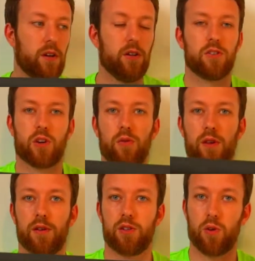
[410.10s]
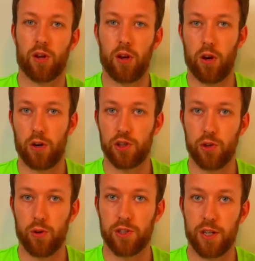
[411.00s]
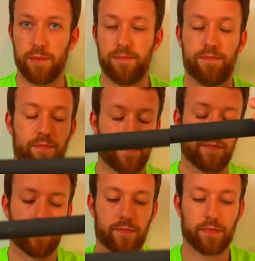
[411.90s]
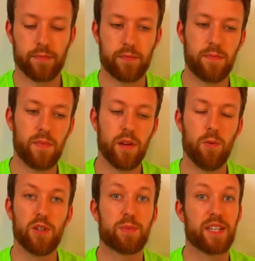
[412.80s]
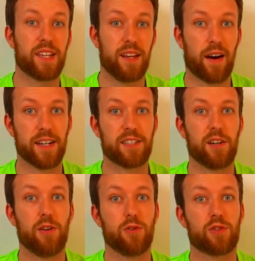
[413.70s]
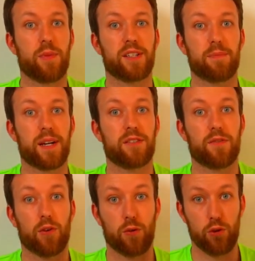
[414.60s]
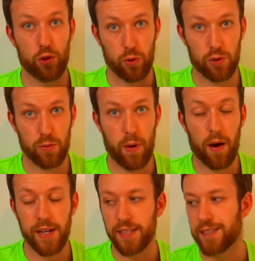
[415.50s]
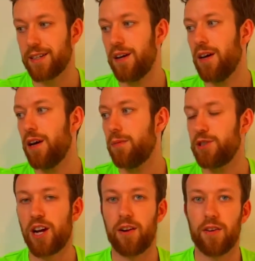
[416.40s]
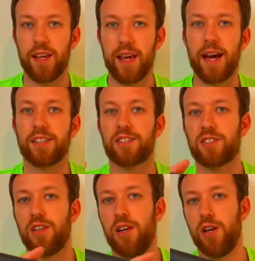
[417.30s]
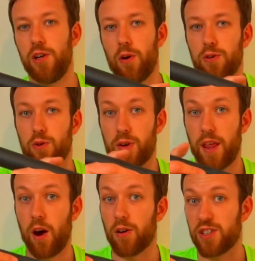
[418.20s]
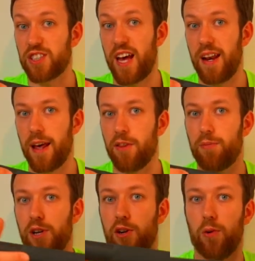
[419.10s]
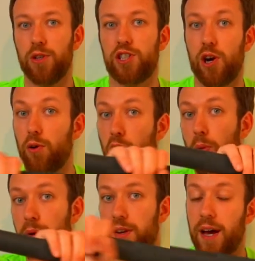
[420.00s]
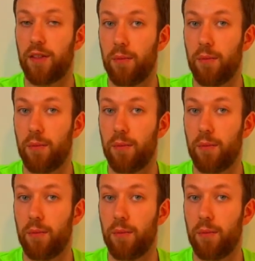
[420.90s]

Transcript: So they're talking a lot shorter, which makes it lighter and also makes it better for shorter height. But generally, yes, you are talking, they are a set length, but you can always choke up and down the